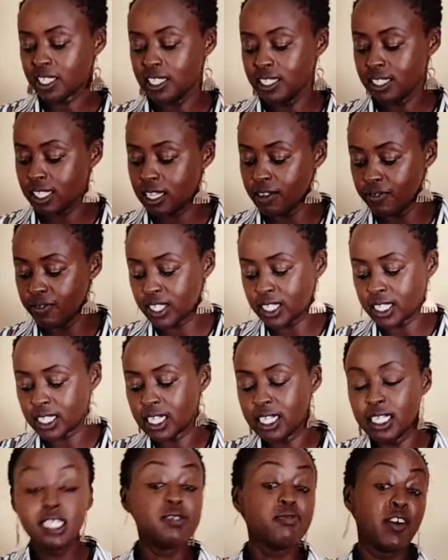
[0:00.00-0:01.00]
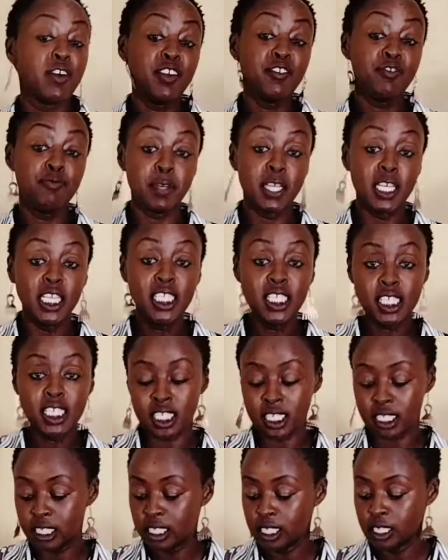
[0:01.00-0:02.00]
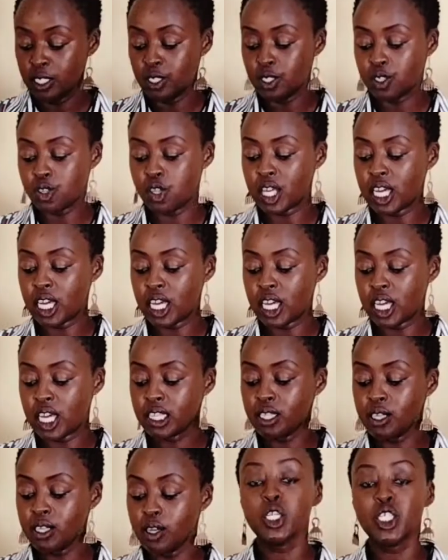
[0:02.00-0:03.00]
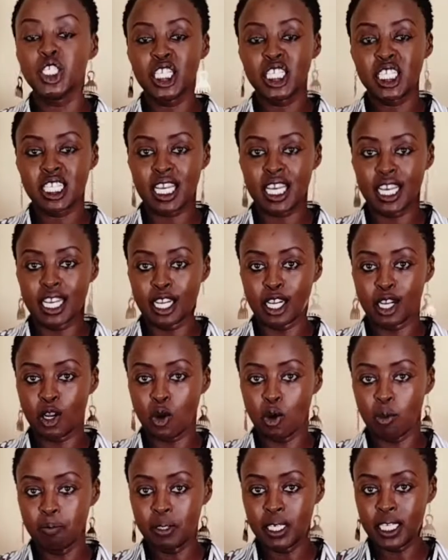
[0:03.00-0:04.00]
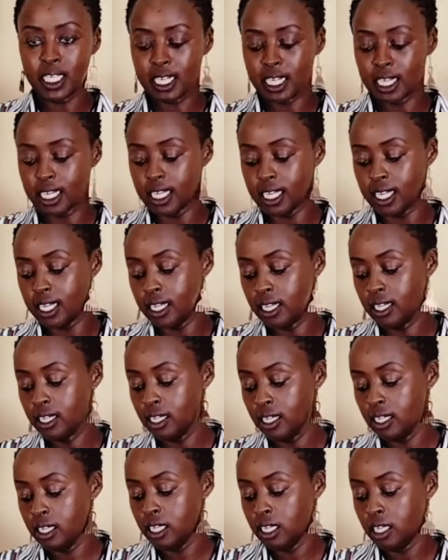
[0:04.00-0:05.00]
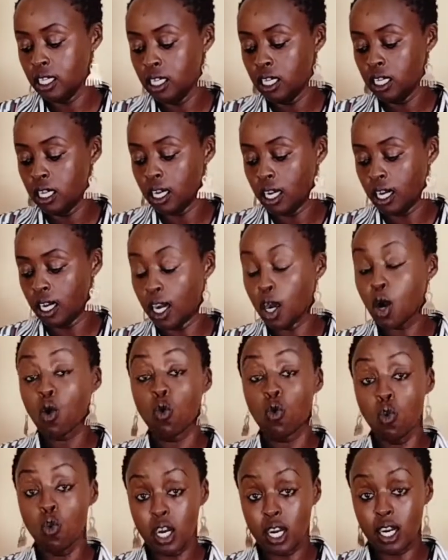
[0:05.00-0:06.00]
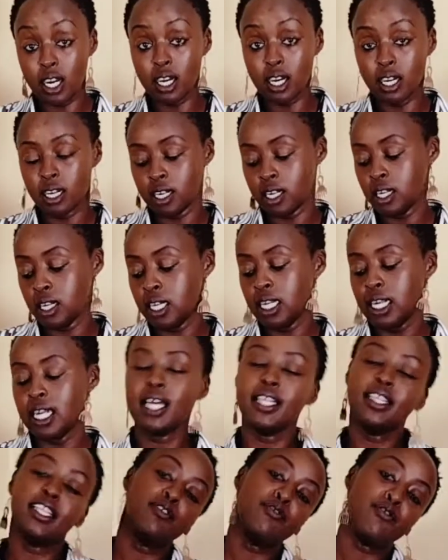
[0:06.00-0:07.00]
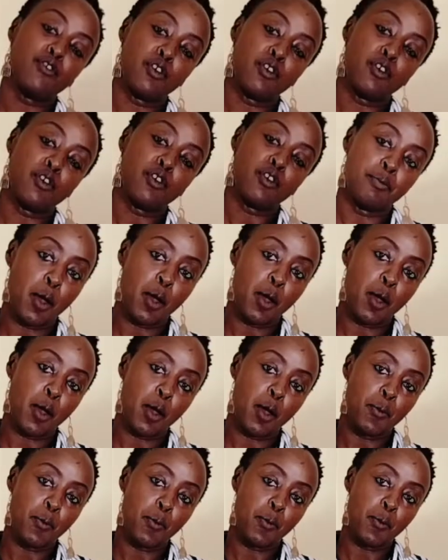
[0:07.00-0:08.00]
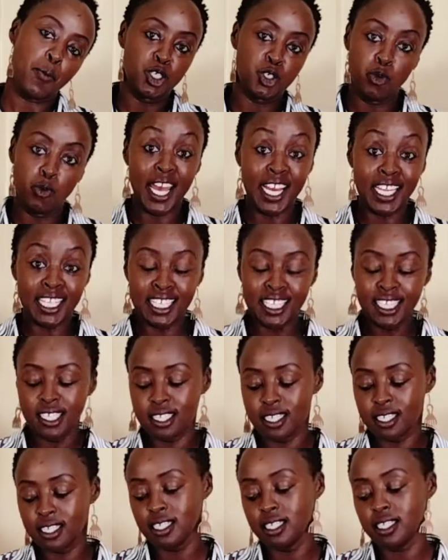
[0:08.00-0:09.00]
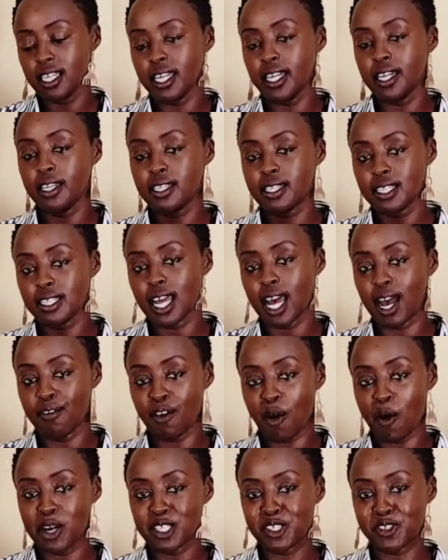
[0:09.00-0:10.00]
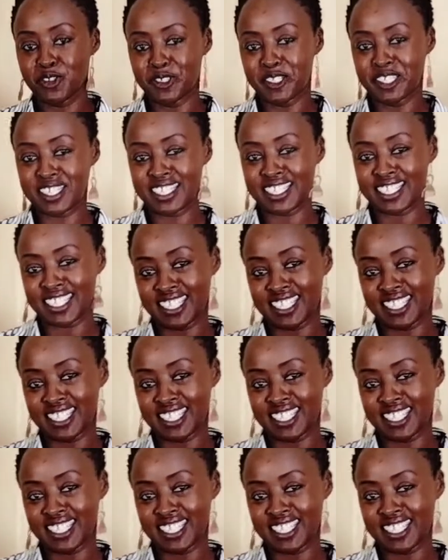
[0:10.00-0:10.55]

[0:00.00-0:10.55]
Give it at least 5 minutes so that the courgette can completely cook, and then from there we're going to blend it and have our sauce.